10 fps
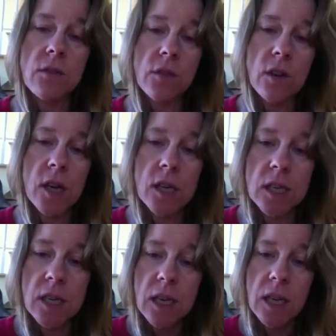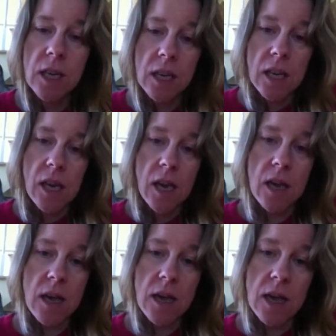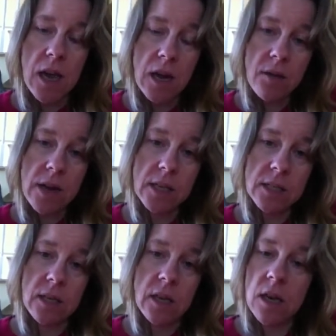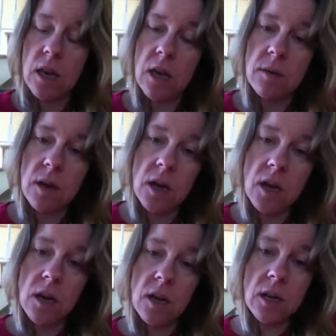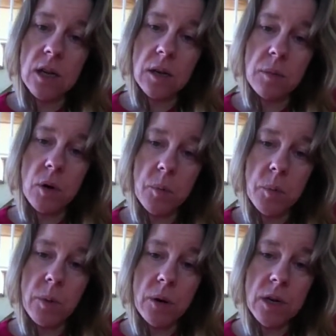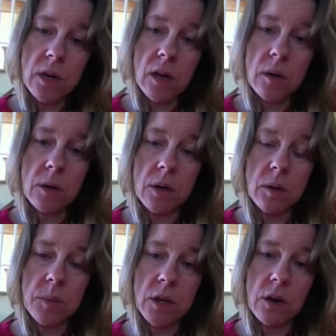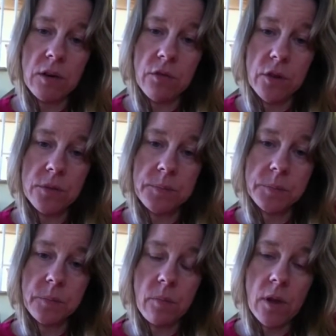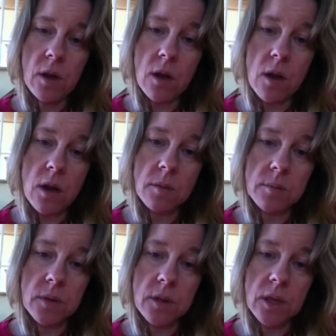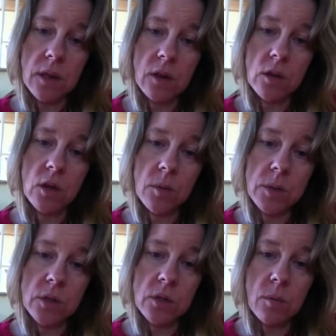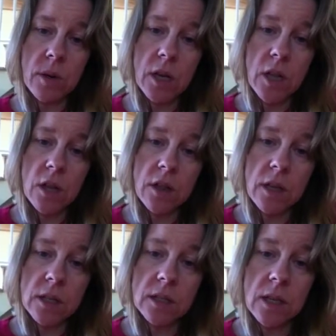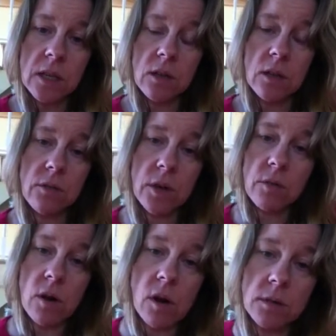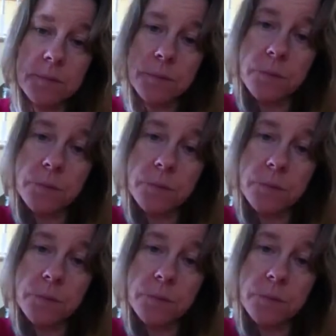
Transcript: Frig. Anyways, I'm not gonna mope about it. I'm gonna be grateful that there could have been so many other things that could have went wrong.